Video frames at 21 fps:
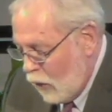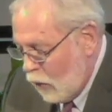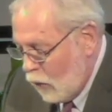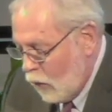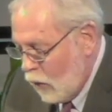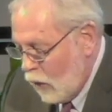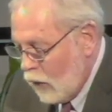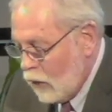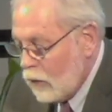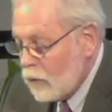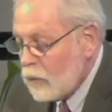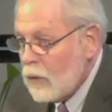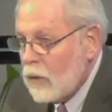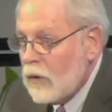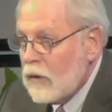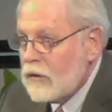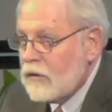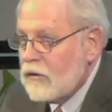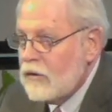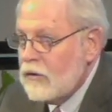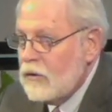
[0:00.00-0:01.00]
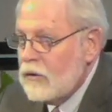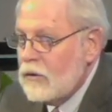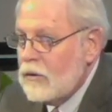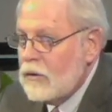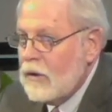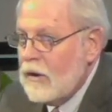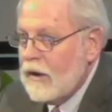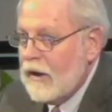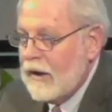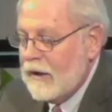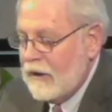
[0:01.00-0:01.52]
World War II,
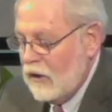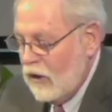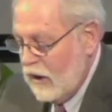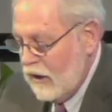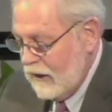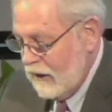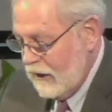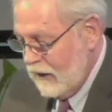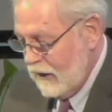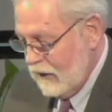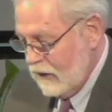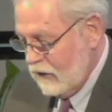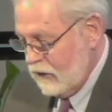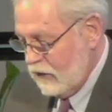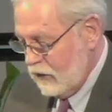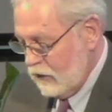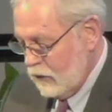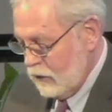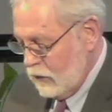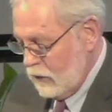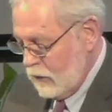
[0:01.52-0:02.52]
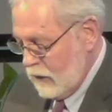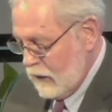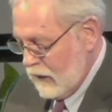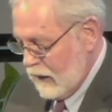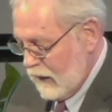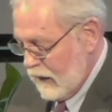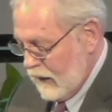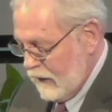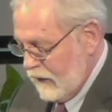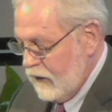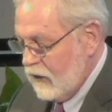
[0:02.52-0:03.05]
and on into
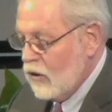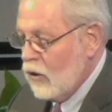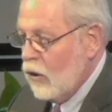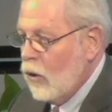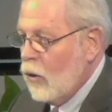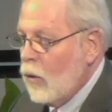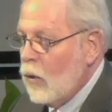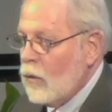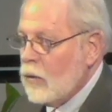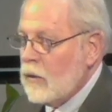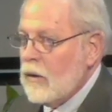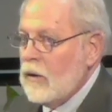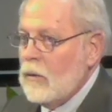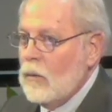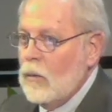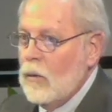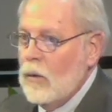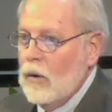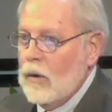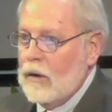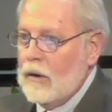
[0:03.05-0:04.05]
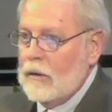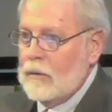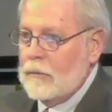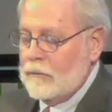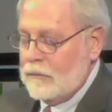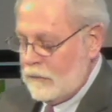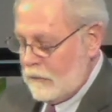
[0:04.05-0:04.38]
the Cold War.